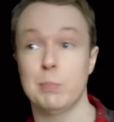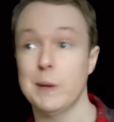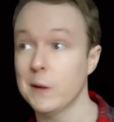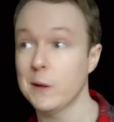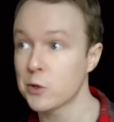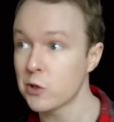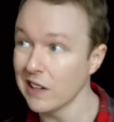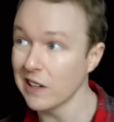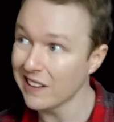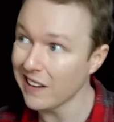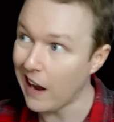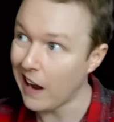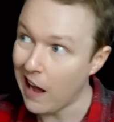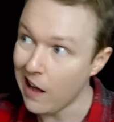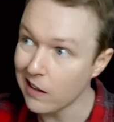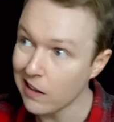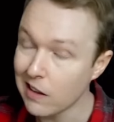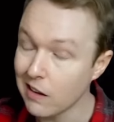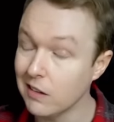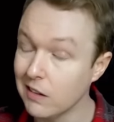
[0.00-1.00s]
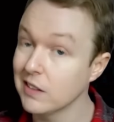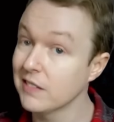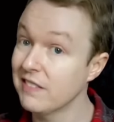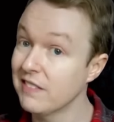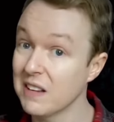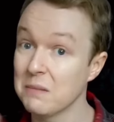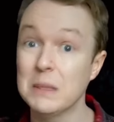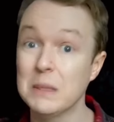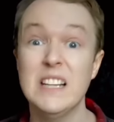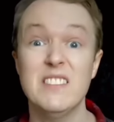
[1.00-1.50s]
They were drinking alcohol, if
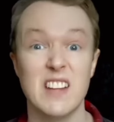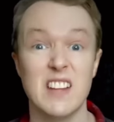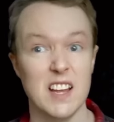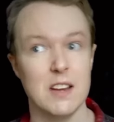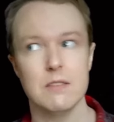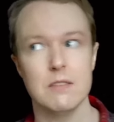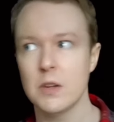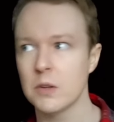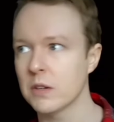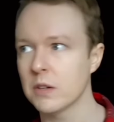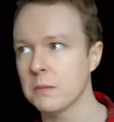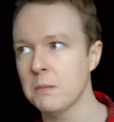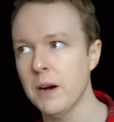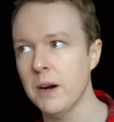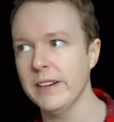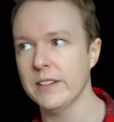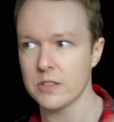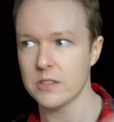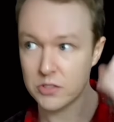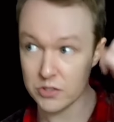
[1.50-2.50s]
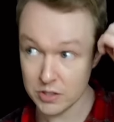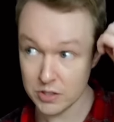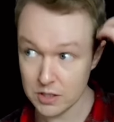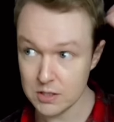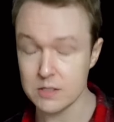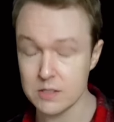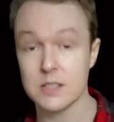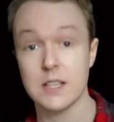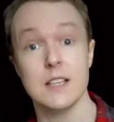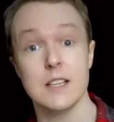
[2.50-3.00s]
you can believe that, even though they're minors.
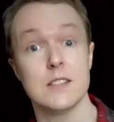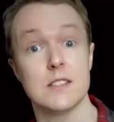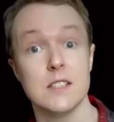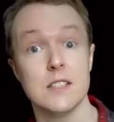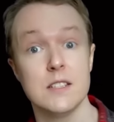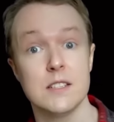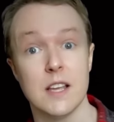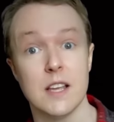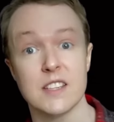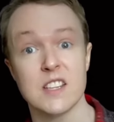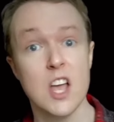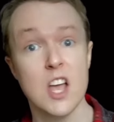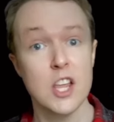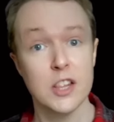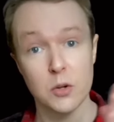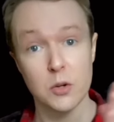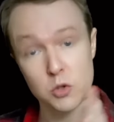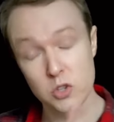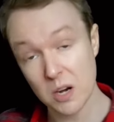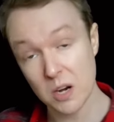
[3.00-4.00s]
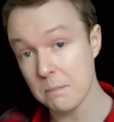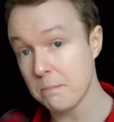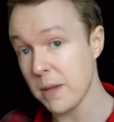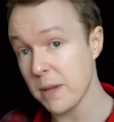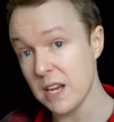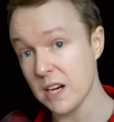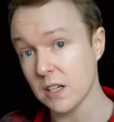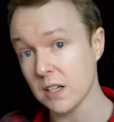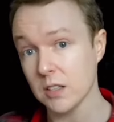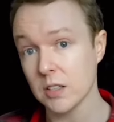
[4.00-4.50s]
Jesus, kids these days. They were drinking
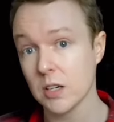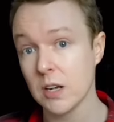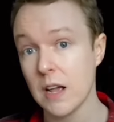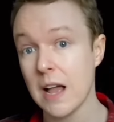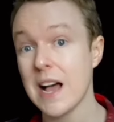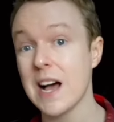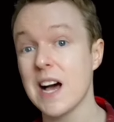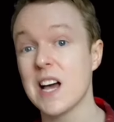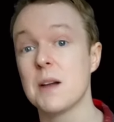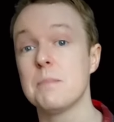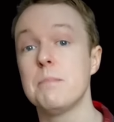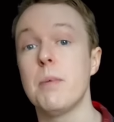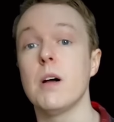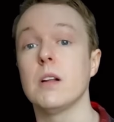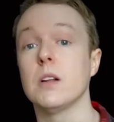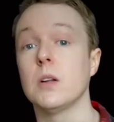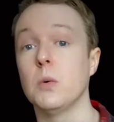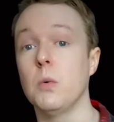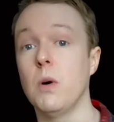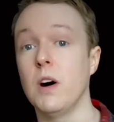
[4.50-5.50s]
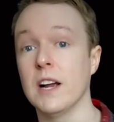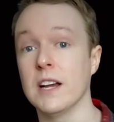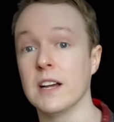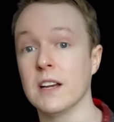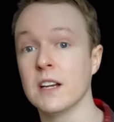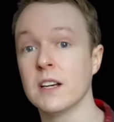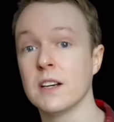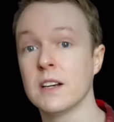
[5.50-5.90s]
beer and a bottle of wine.